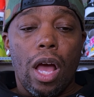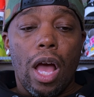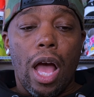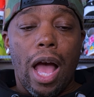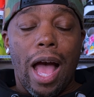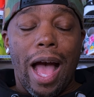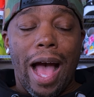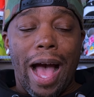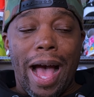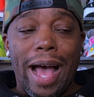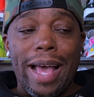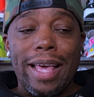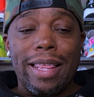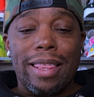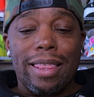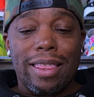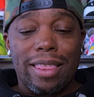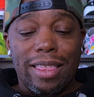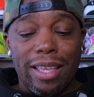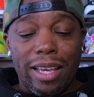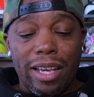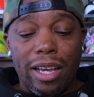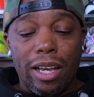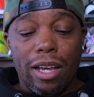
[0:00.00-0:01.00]
I
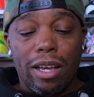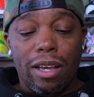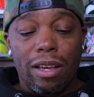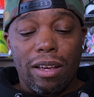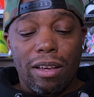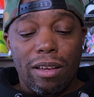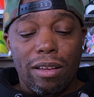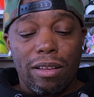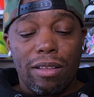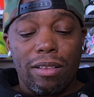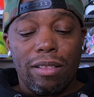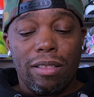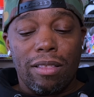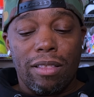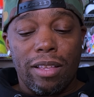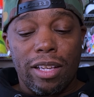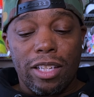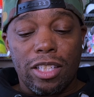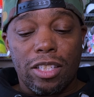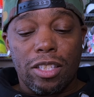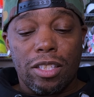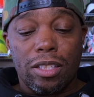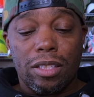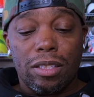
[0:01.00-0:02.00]
think
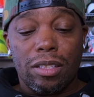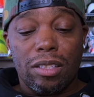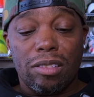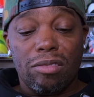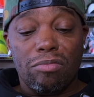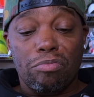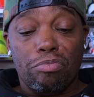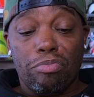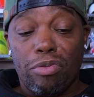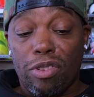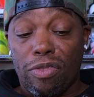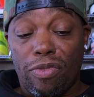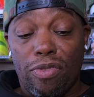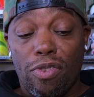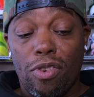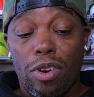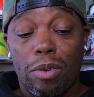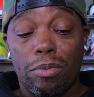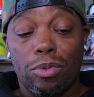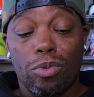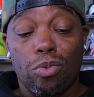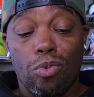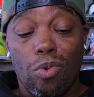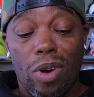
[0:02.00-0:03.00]
this
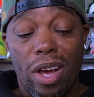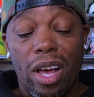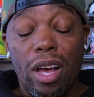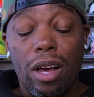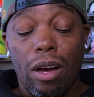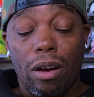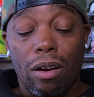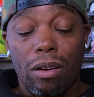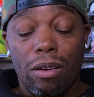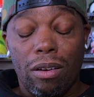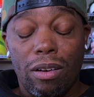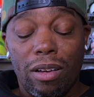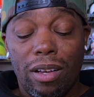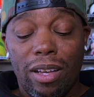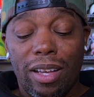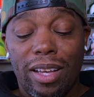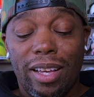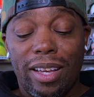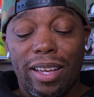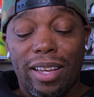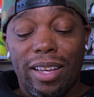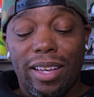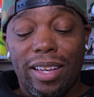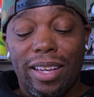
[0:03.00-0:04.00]
performs well
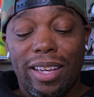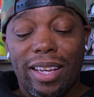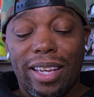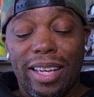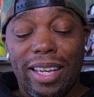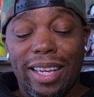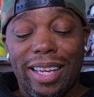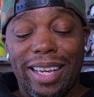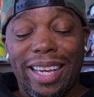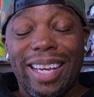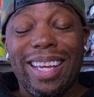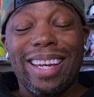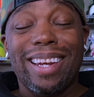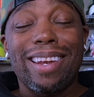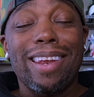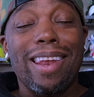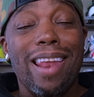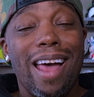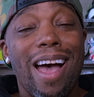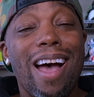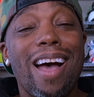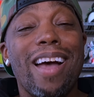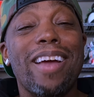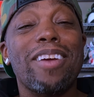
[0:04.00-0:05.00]
in
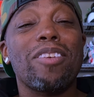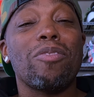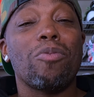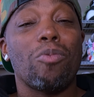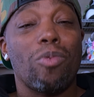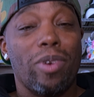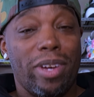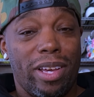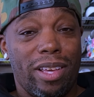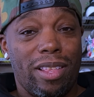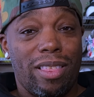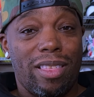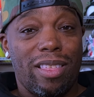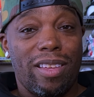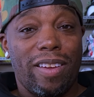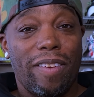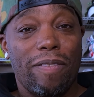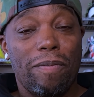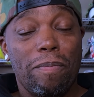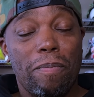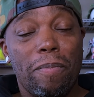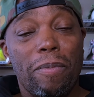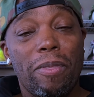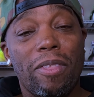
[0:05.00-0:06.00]
line with
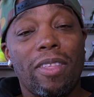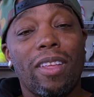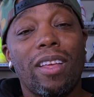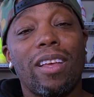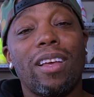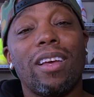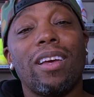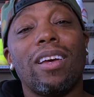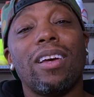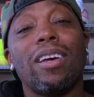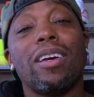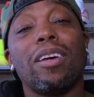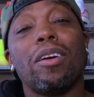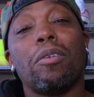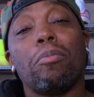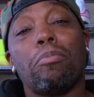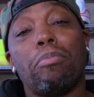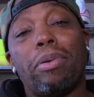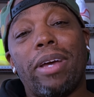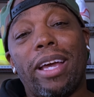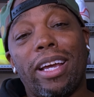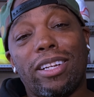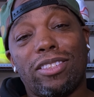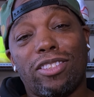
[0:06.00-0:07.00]

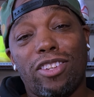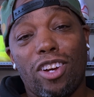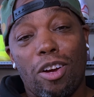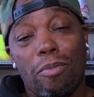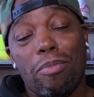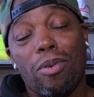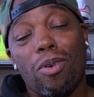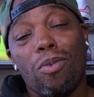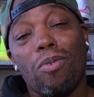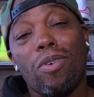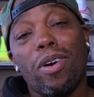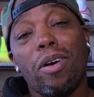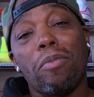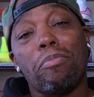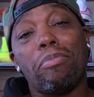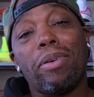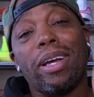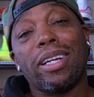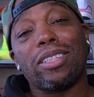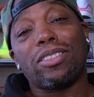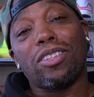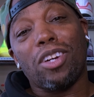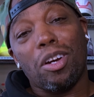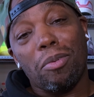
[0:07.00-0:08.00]
Peg Turbo 1,
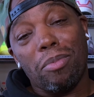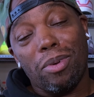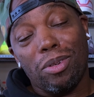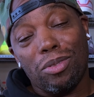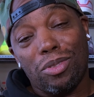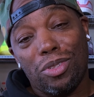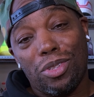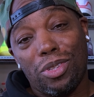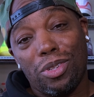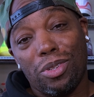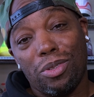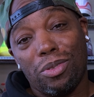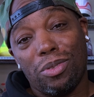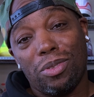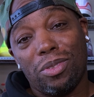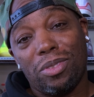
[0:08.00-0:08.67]
Peg Turbo 2.